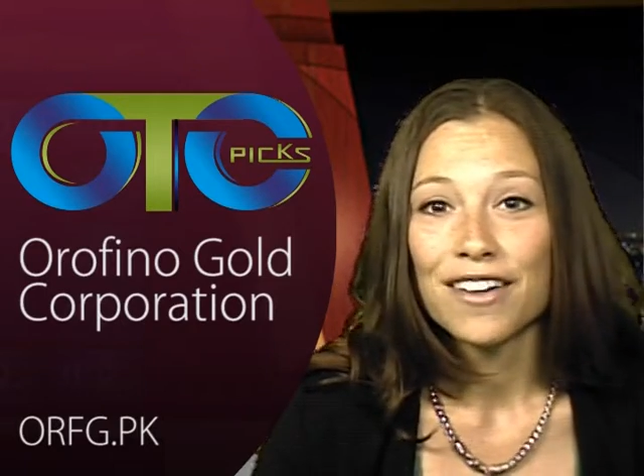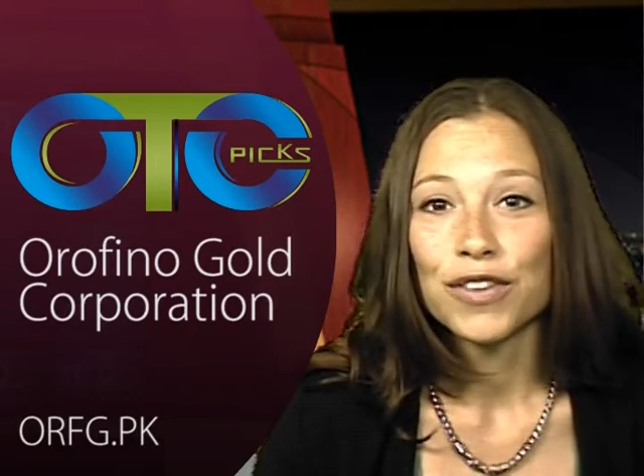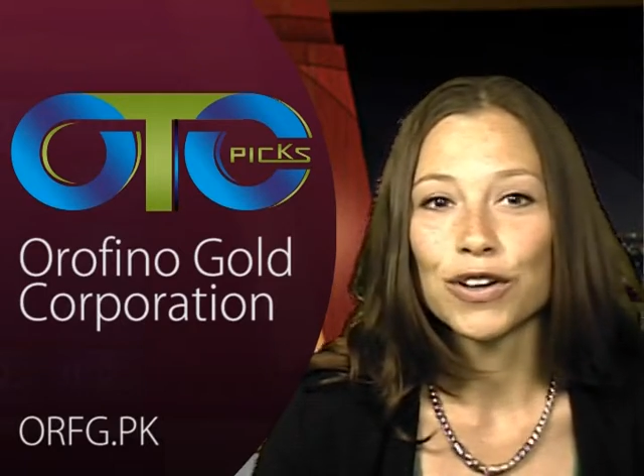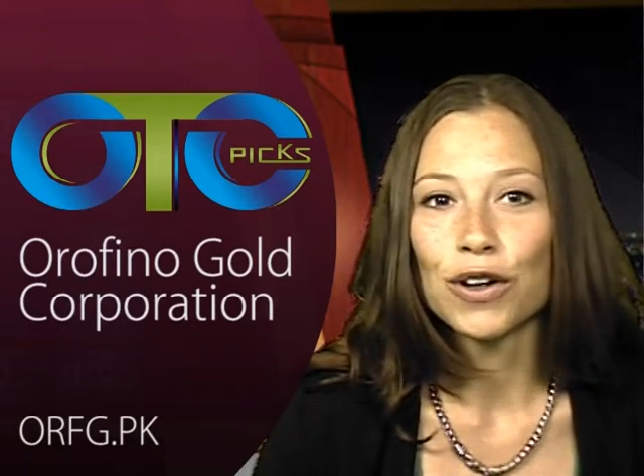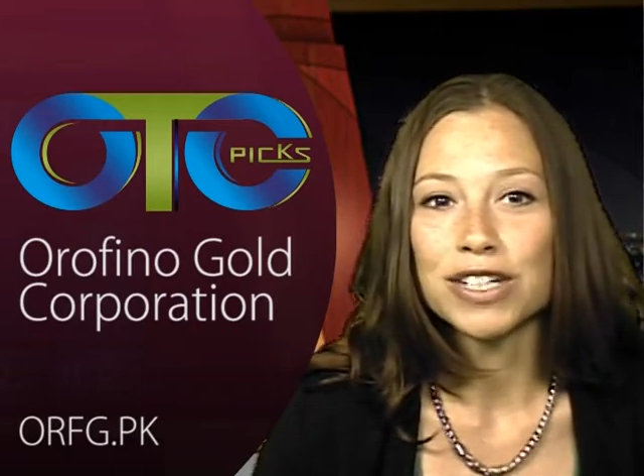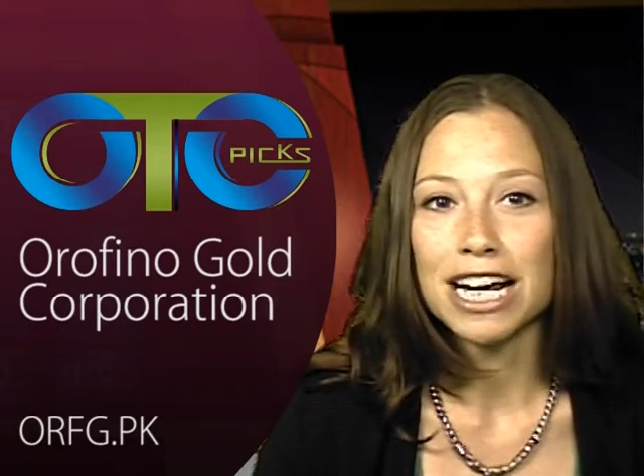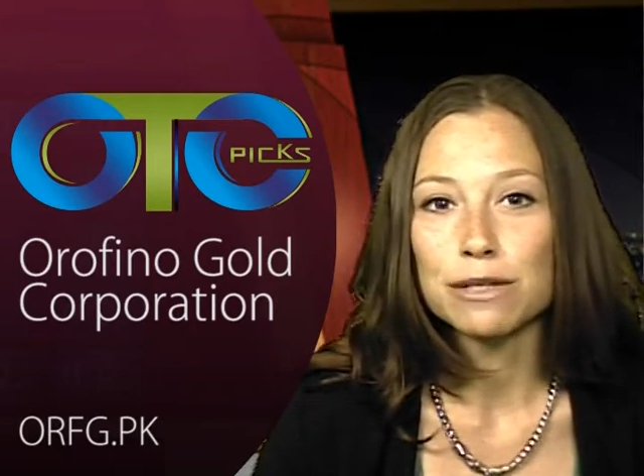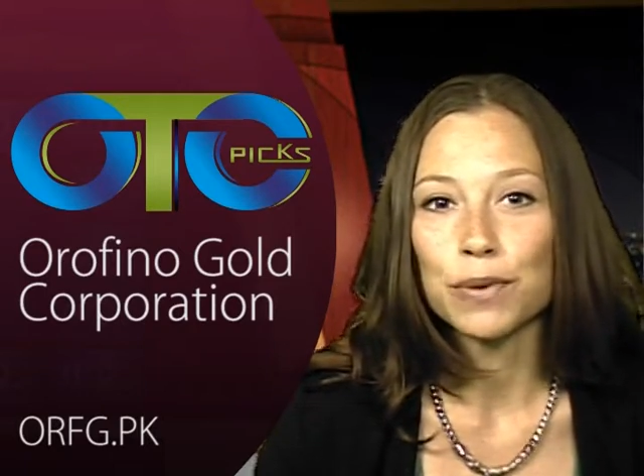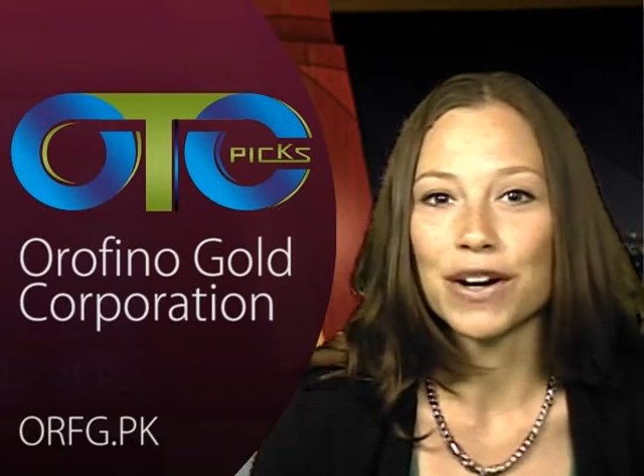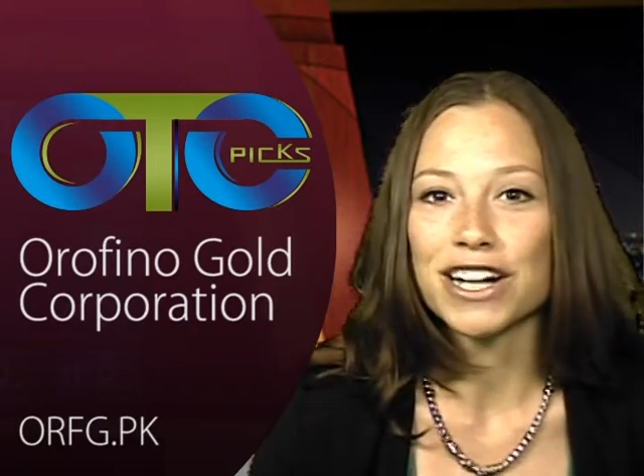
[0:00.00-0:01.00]
The gold
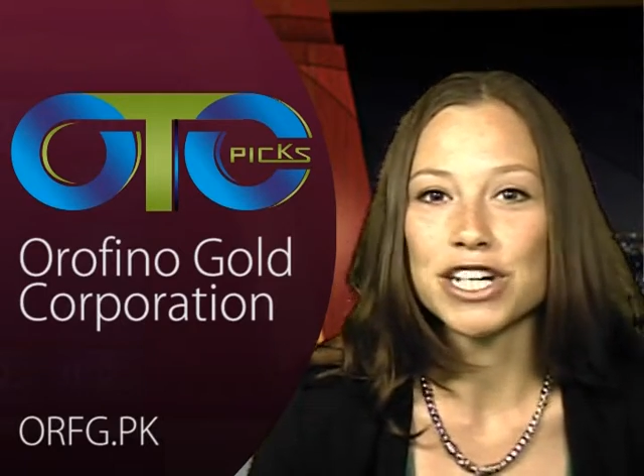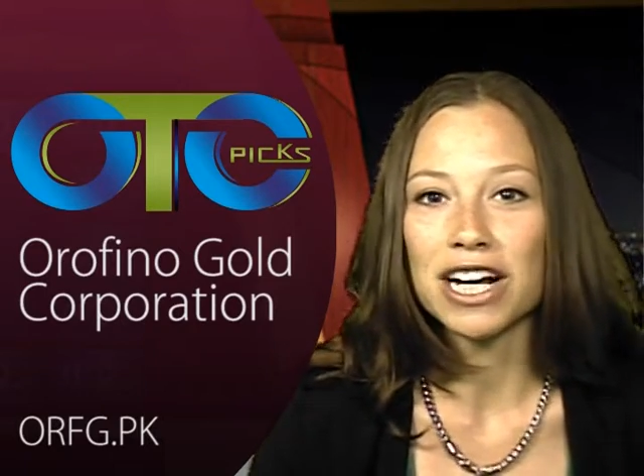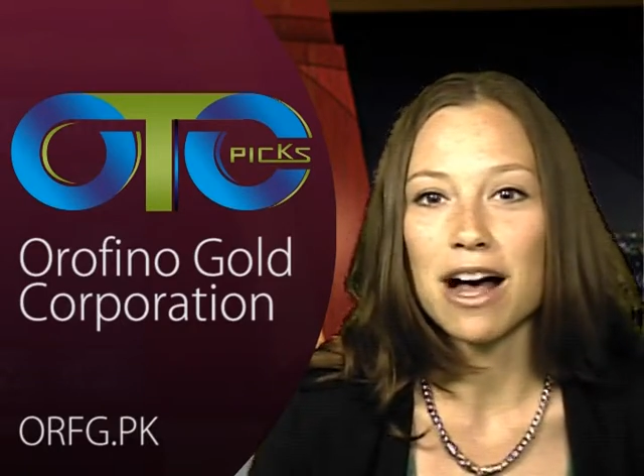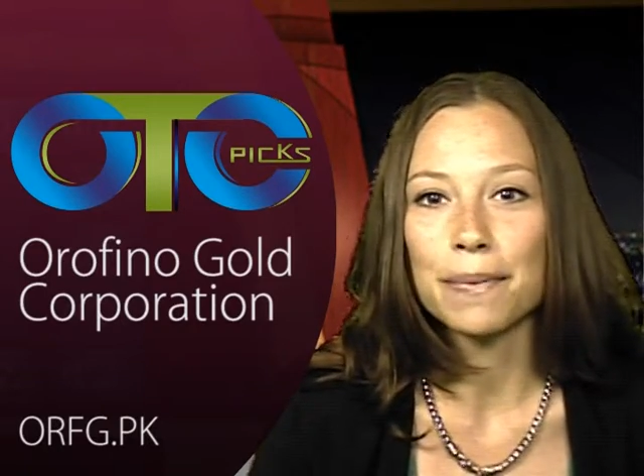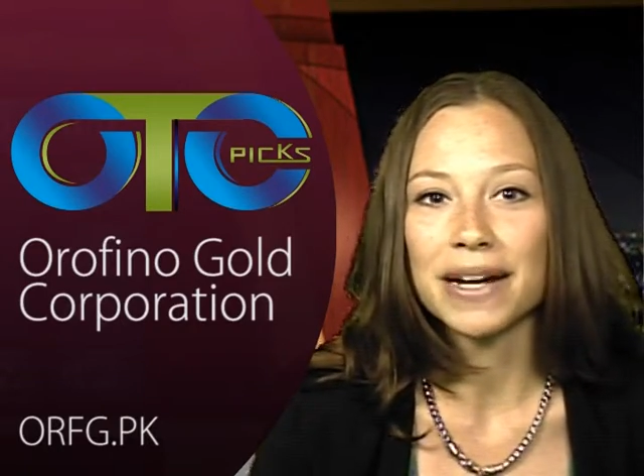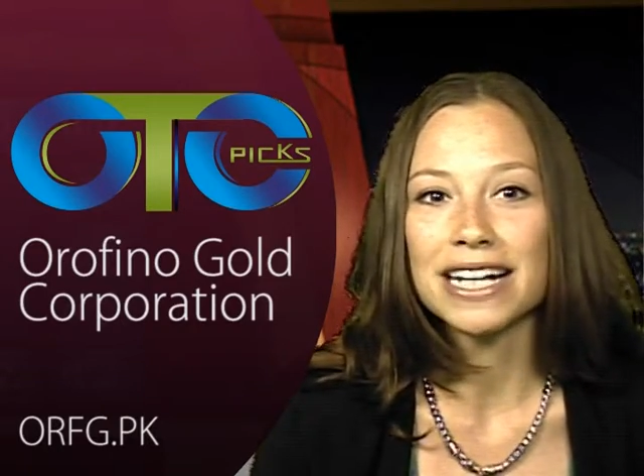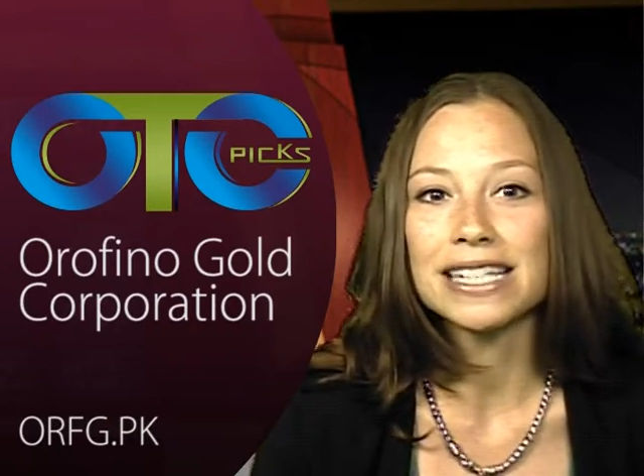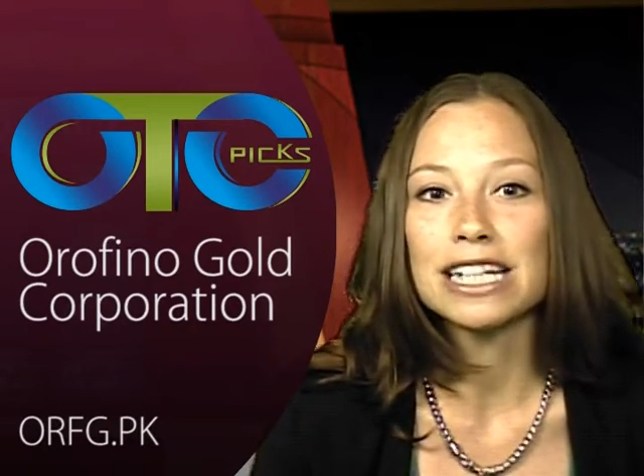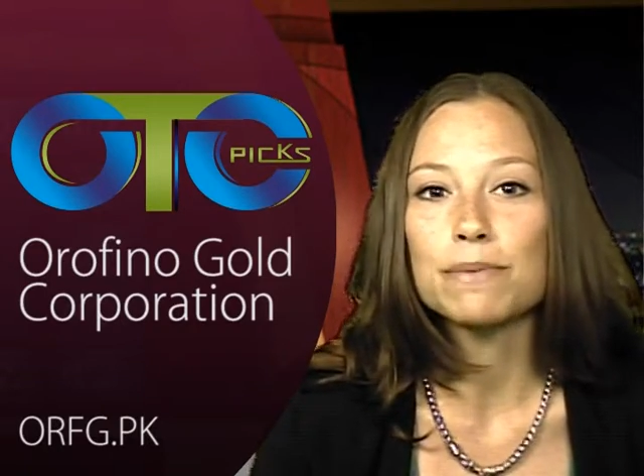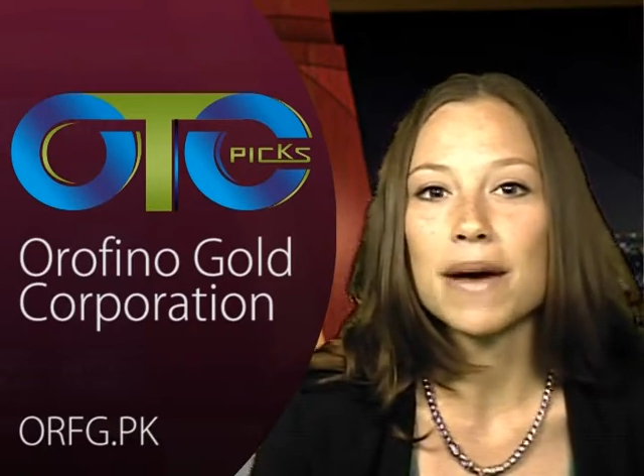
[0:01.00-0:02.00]
exploration company is
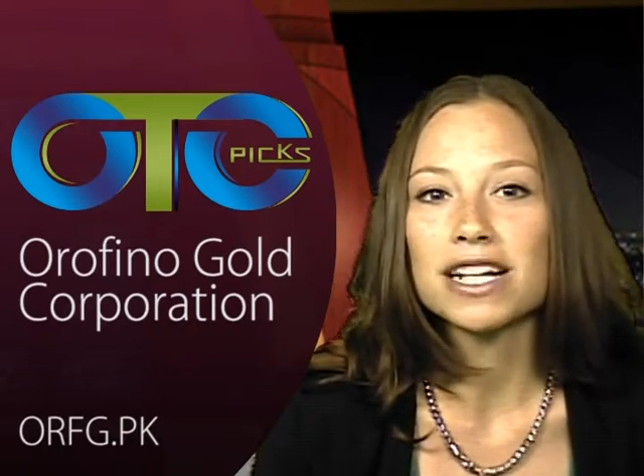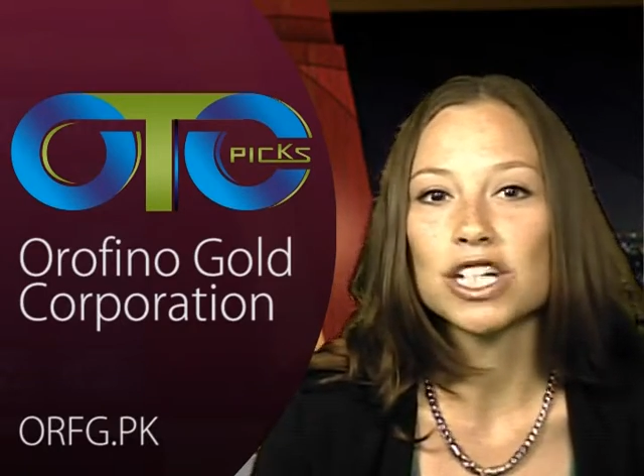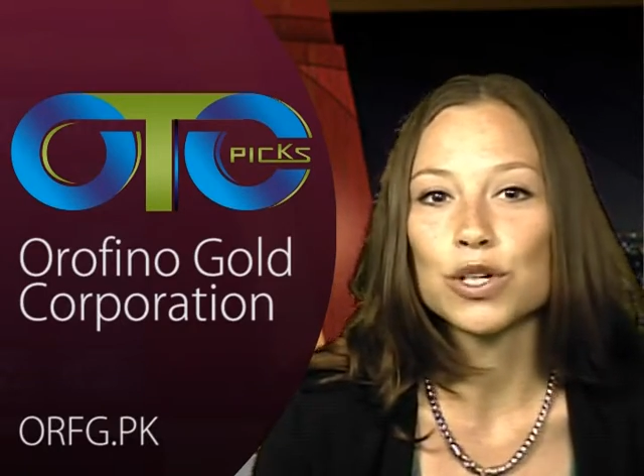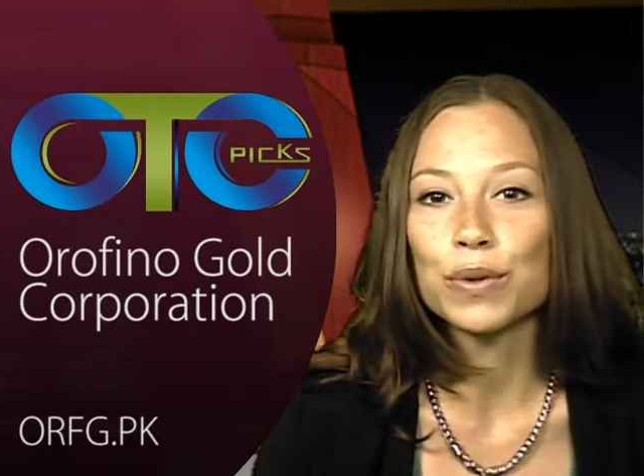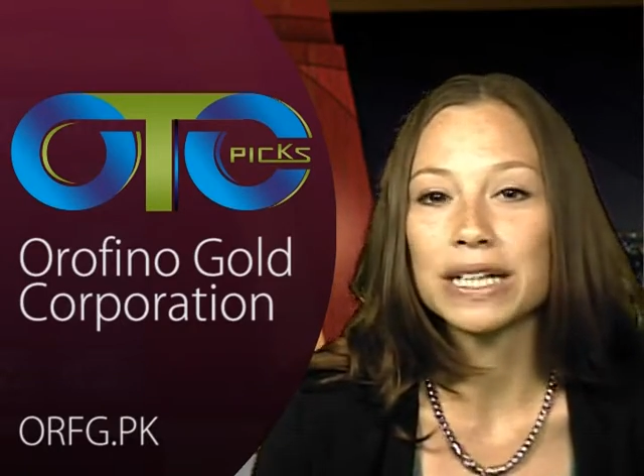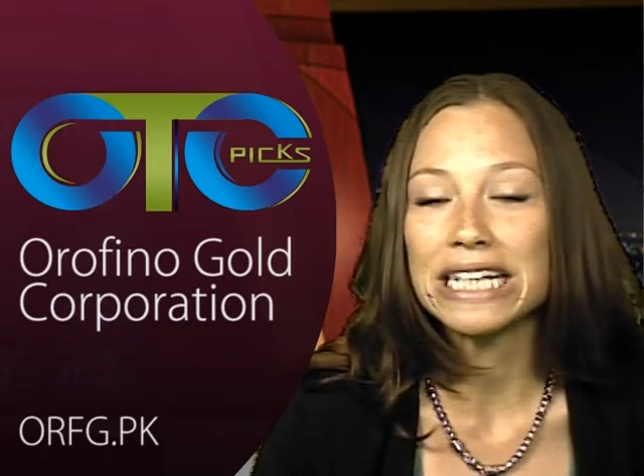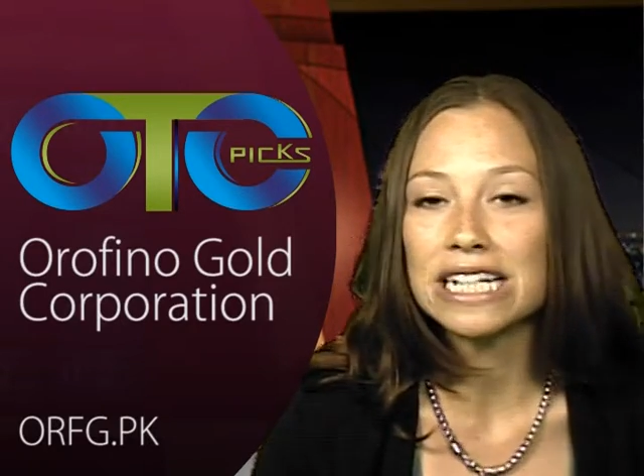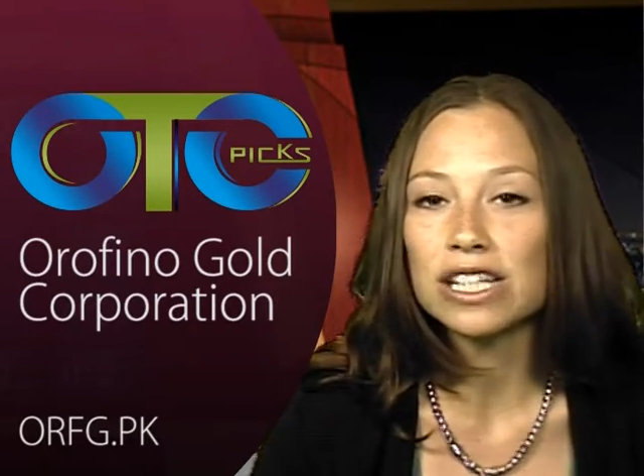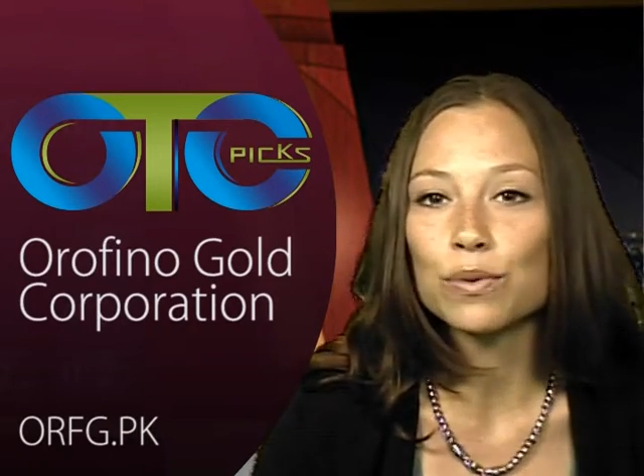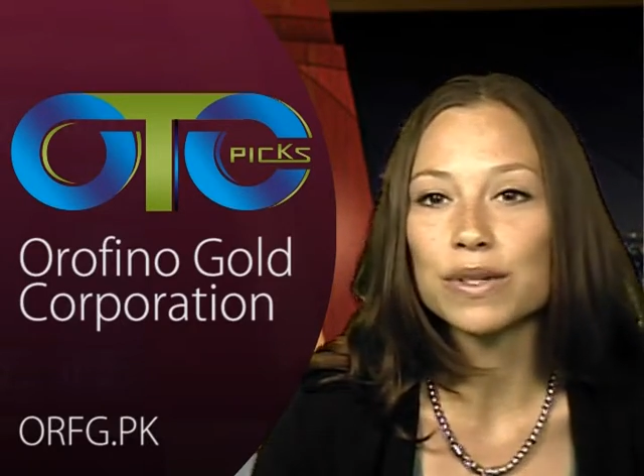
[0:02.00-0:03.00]
expected to
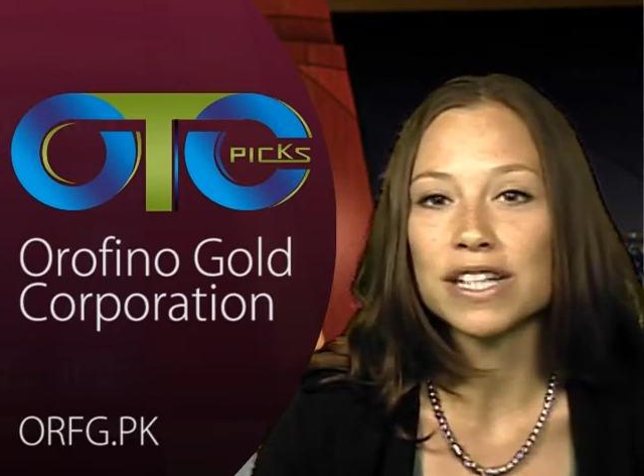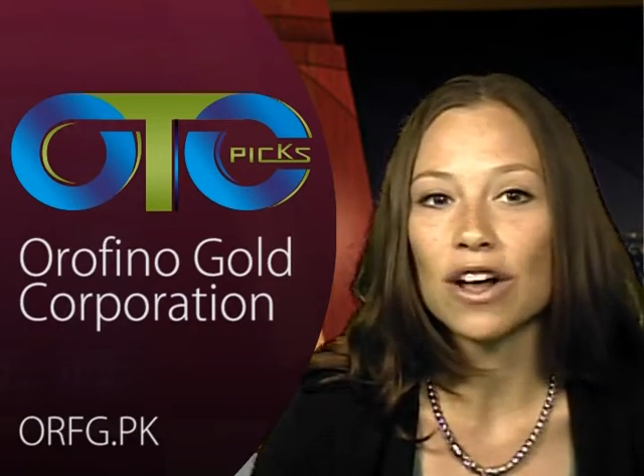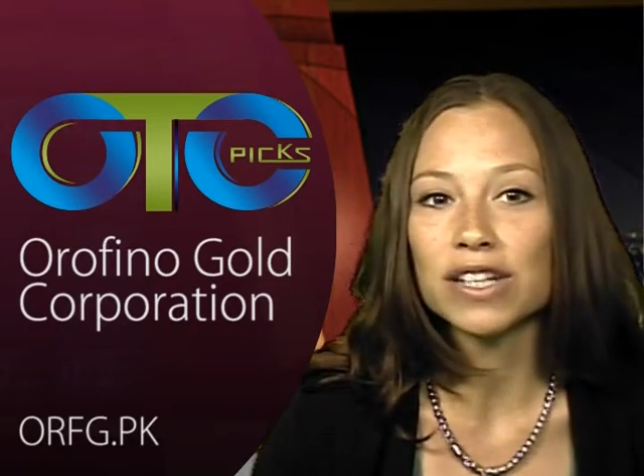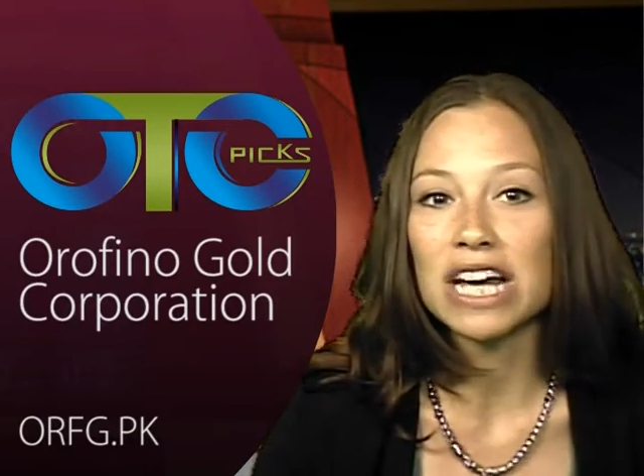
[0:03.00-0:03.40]
release the results